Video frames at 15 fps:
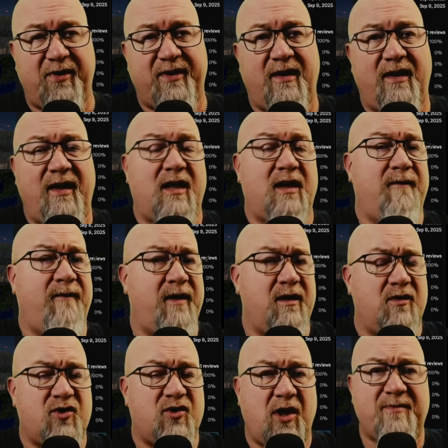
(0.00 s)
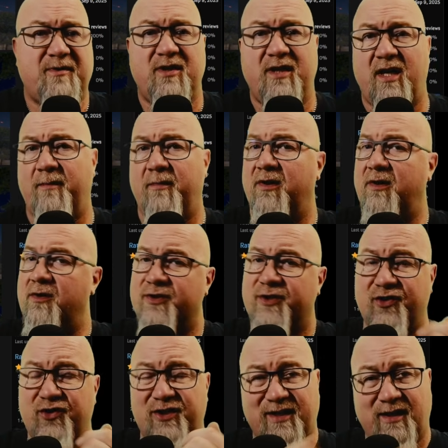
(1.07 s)
the link in the video description down below,
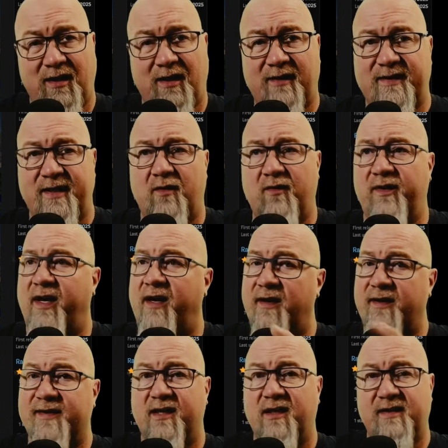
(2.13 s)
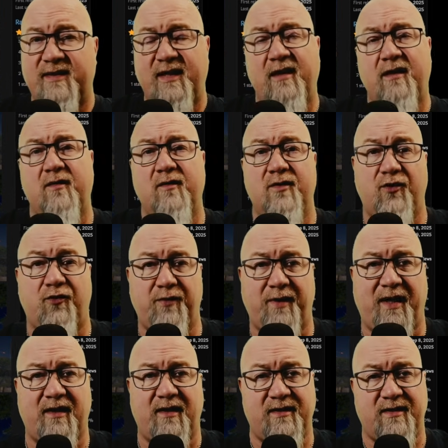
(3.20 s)
so just click down there. It's going to take you
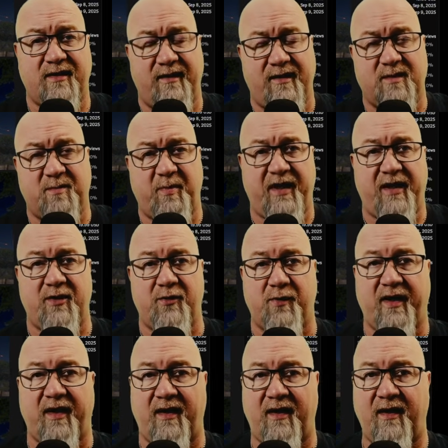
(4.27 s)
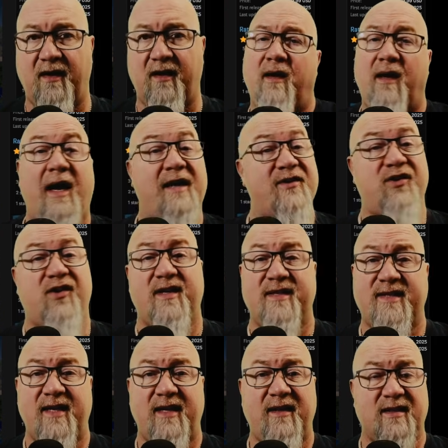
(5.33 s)
directly to this page right here. As you can
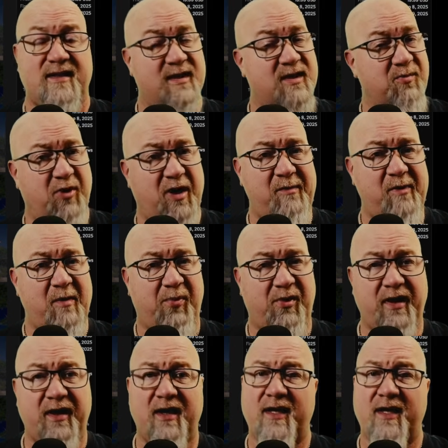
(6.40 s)
see, this is a premium plugin,